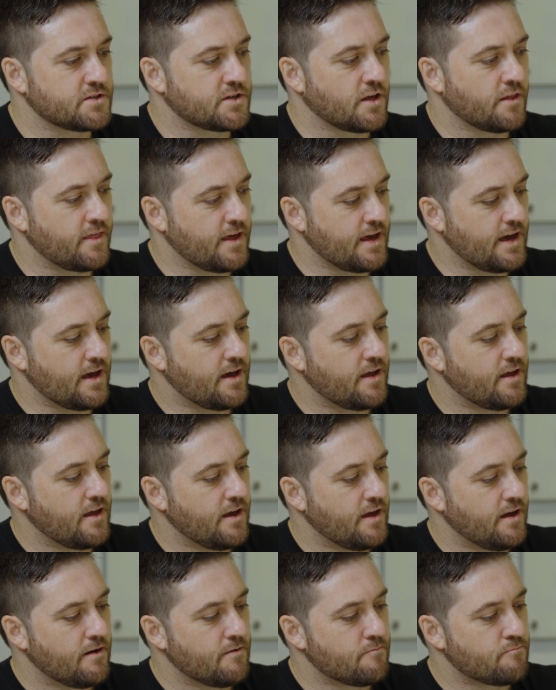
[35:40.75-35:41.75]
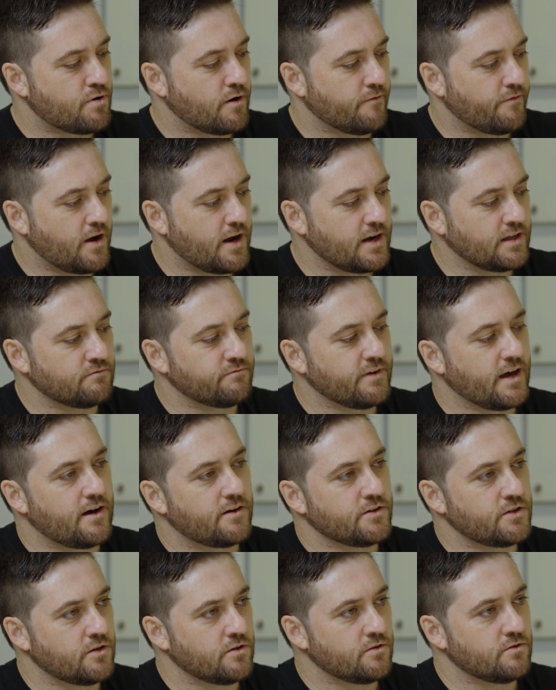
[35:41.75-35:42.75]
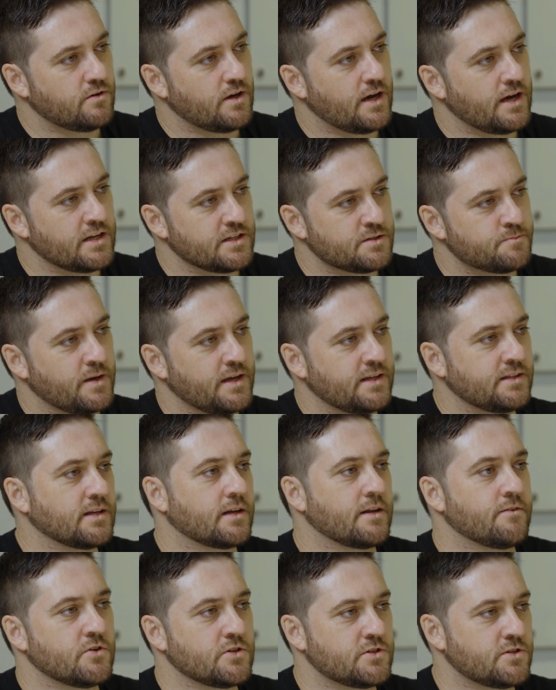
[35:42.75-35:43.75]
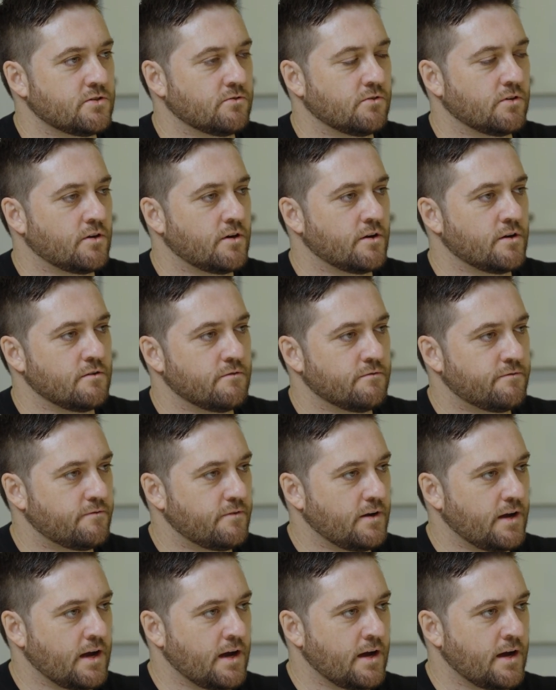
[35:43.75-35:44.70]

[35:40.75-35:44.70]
So they're providing value and it's being delivered to a lot of